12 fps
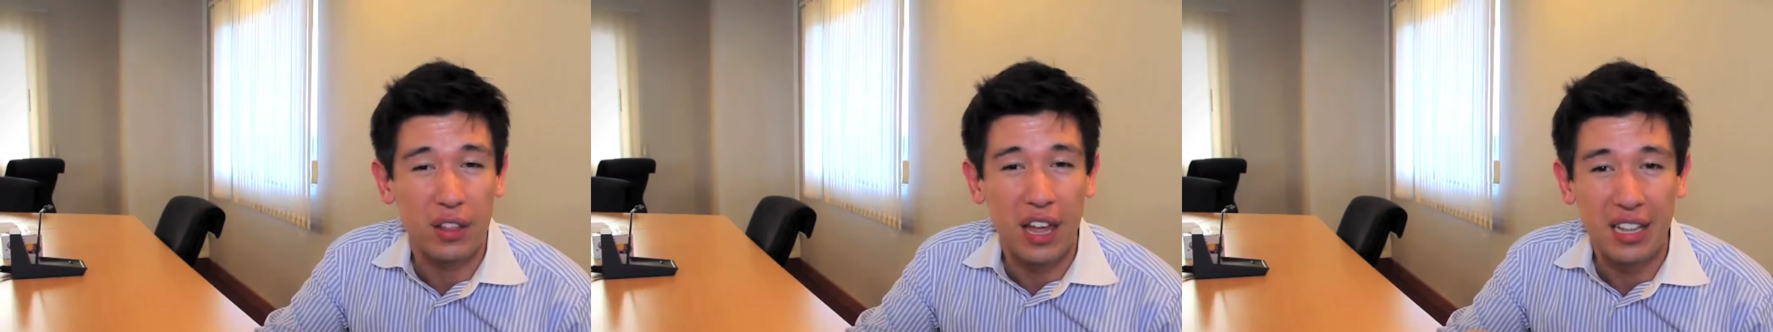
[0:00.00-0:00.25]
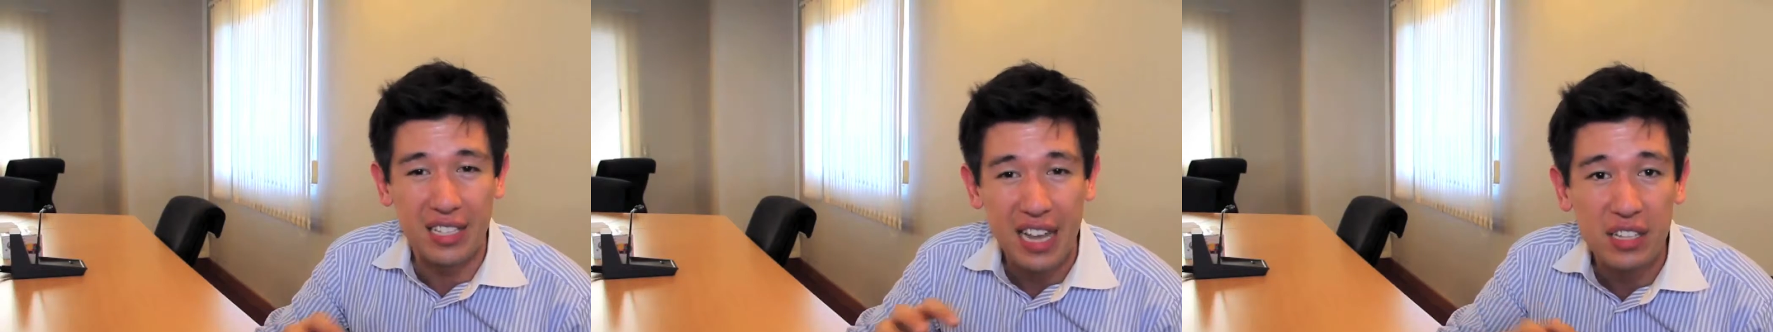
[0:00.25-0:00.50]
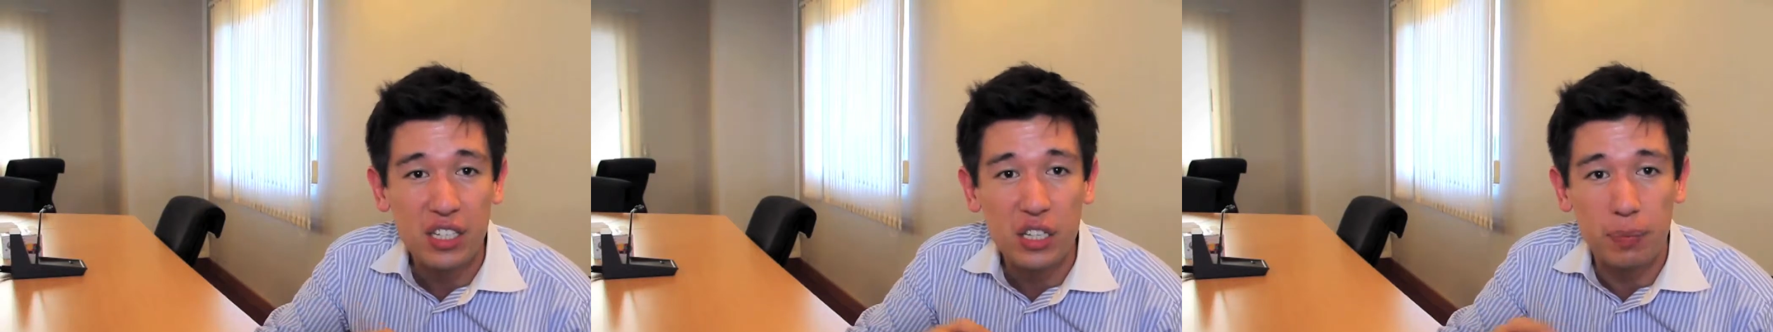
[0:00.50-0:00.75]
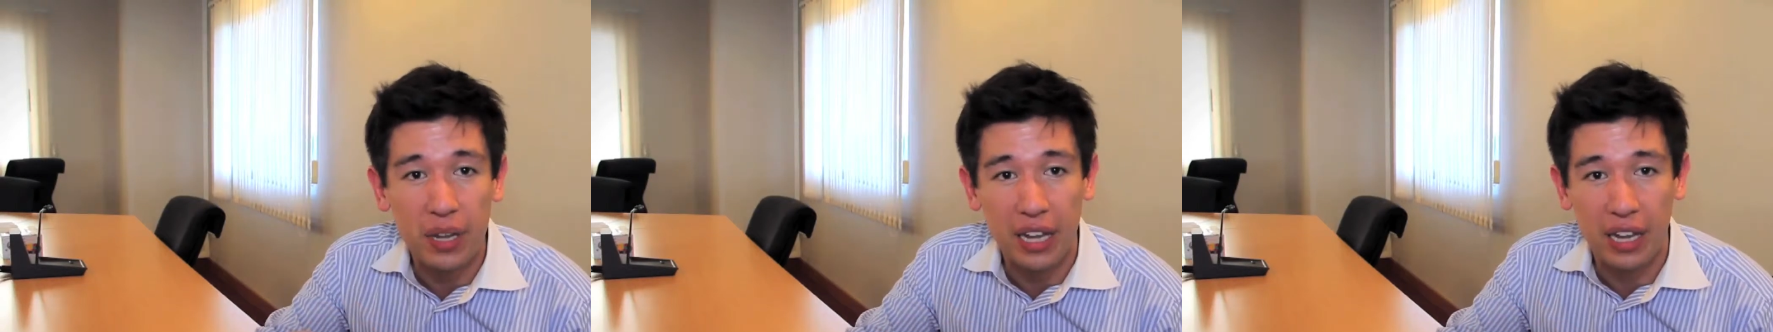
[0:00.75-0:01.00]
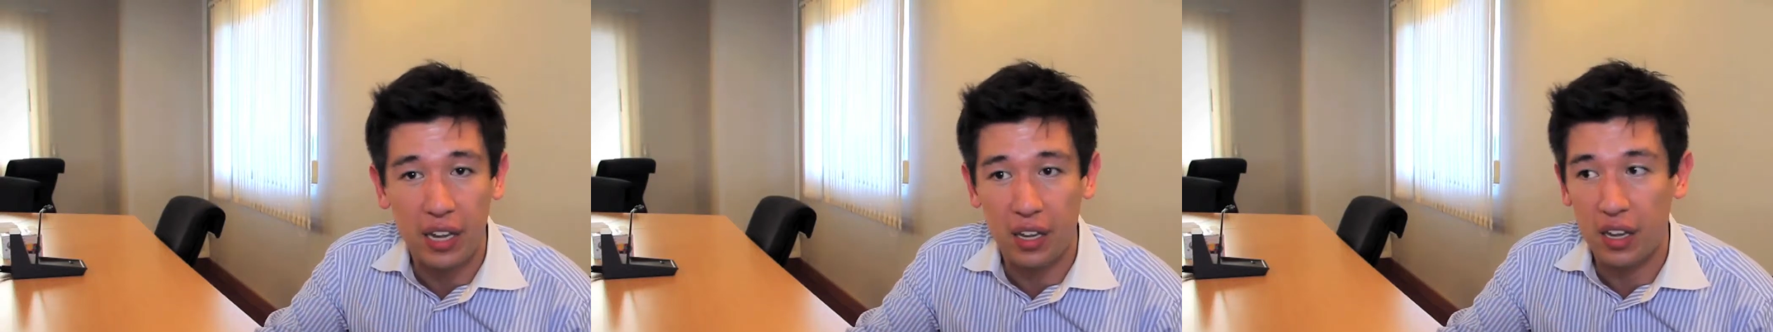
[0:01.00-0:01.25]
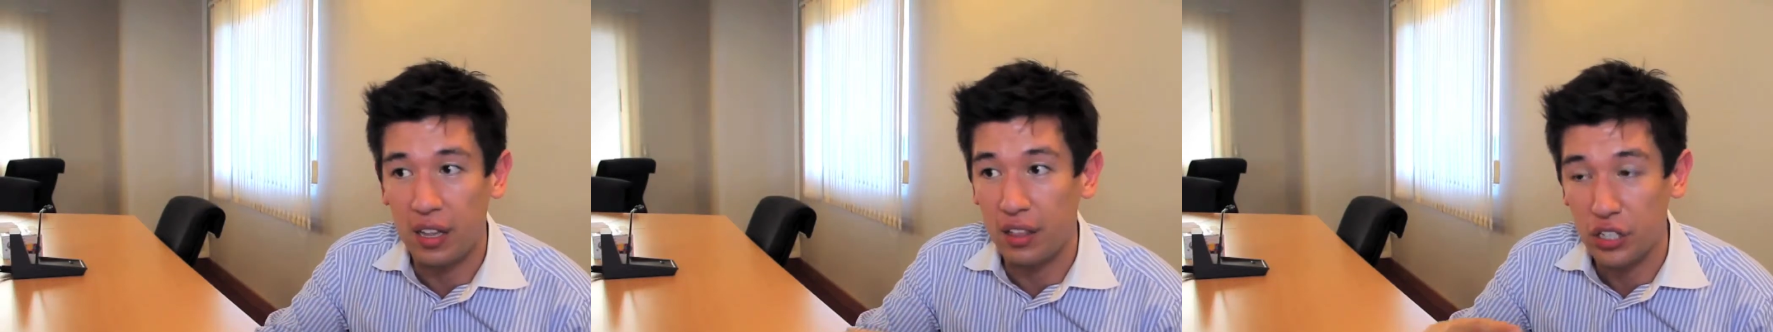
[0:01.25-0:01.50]
So that tends to be
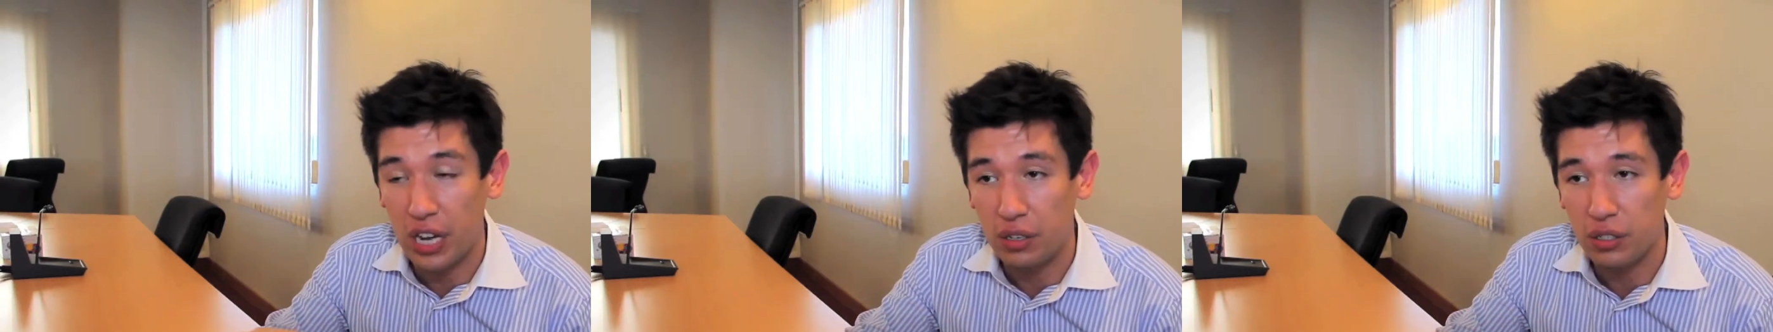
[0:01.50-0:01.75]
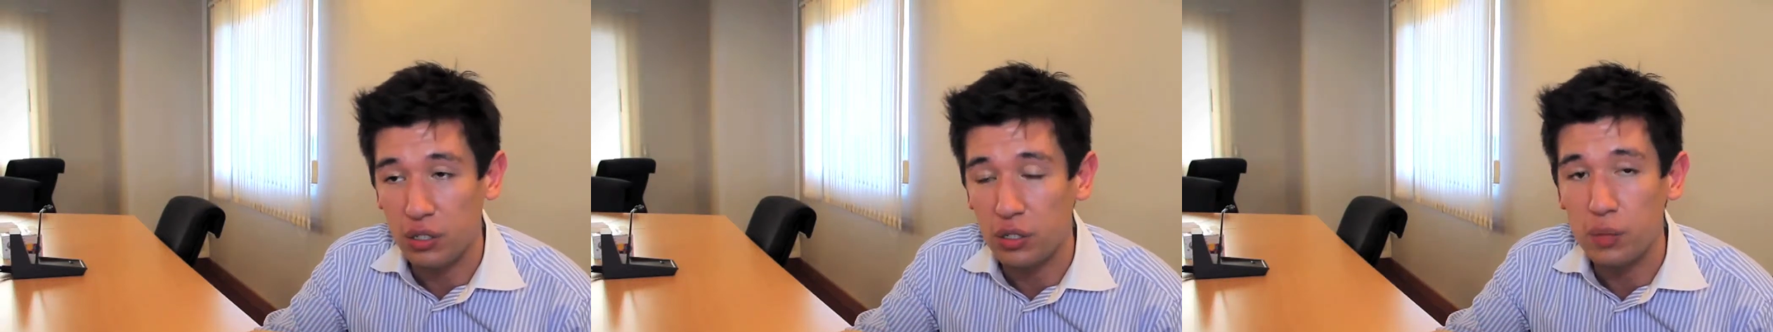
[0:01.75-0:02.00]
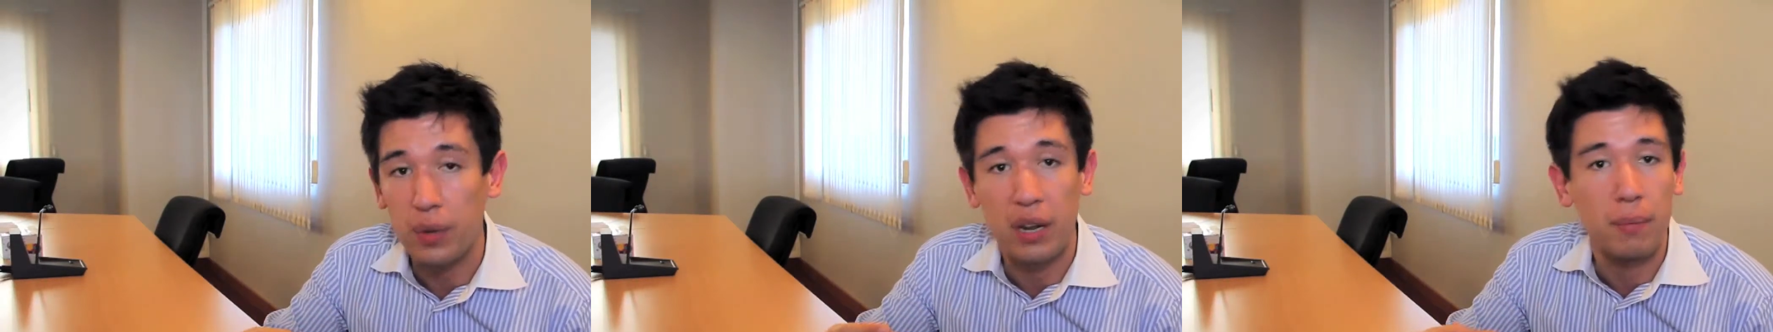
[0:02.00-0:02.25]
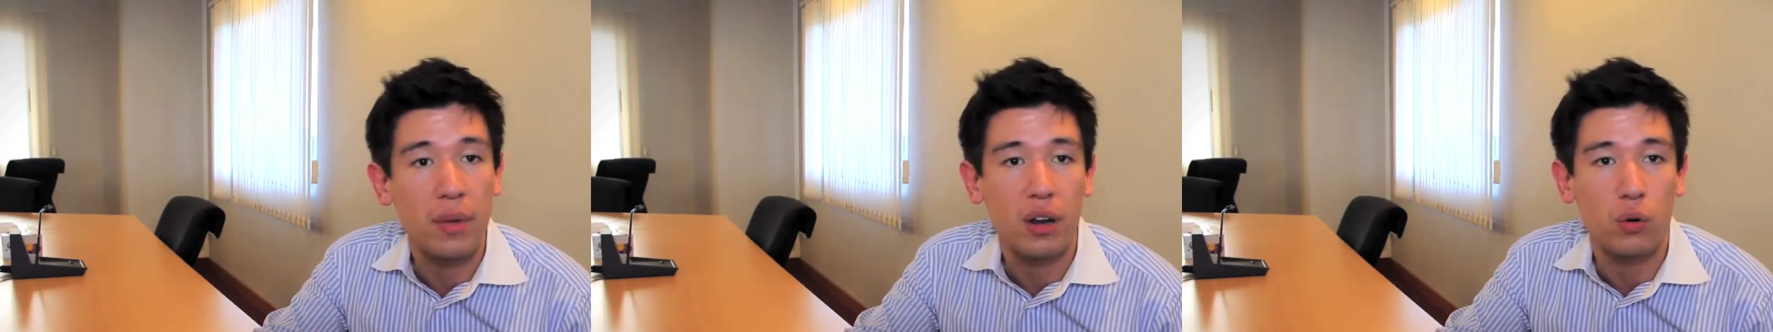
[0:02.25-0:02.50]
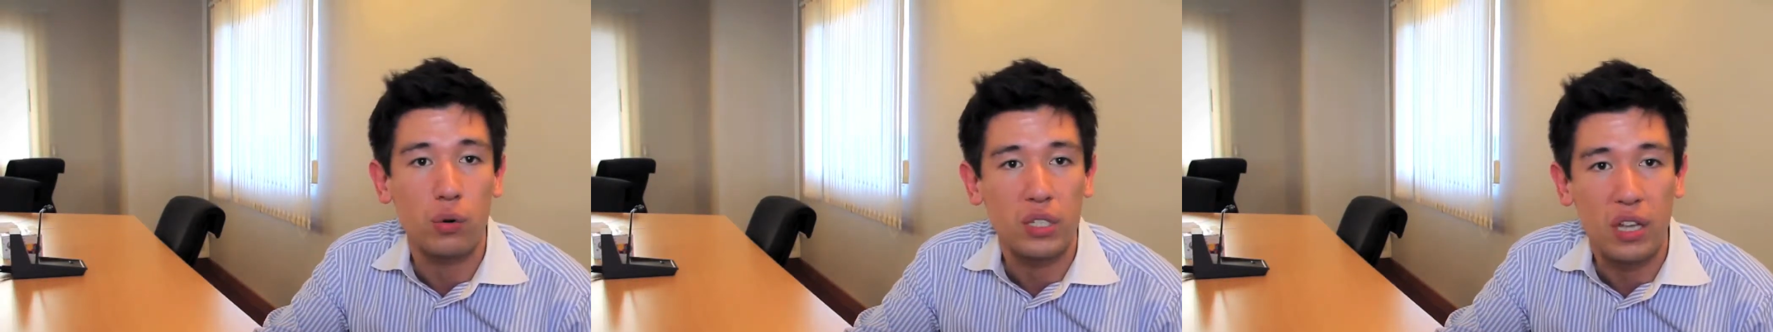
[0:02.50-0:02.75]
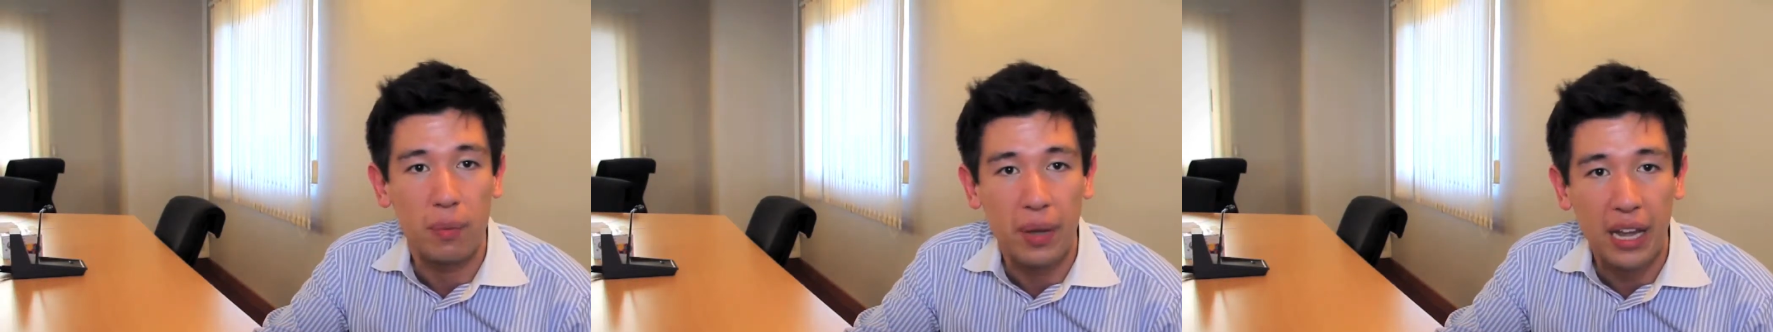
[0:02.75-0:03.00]
in the genitals, but it might
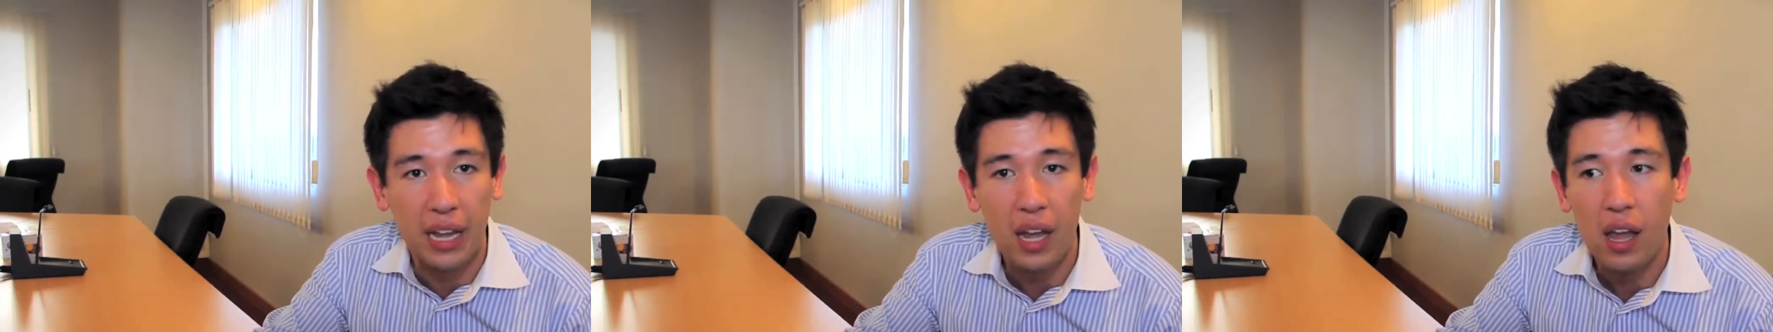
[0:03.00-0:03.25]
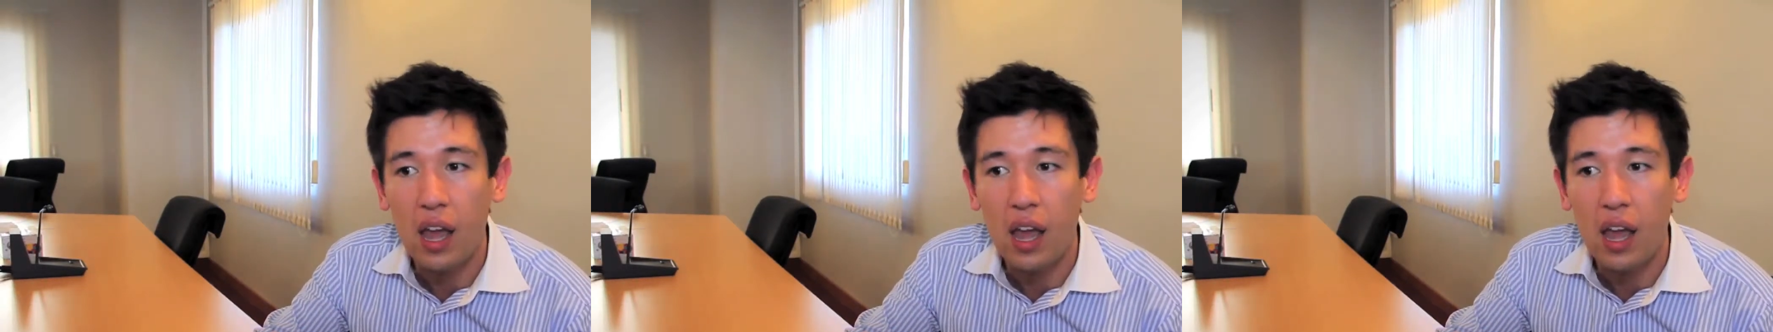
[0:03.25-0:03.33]
also be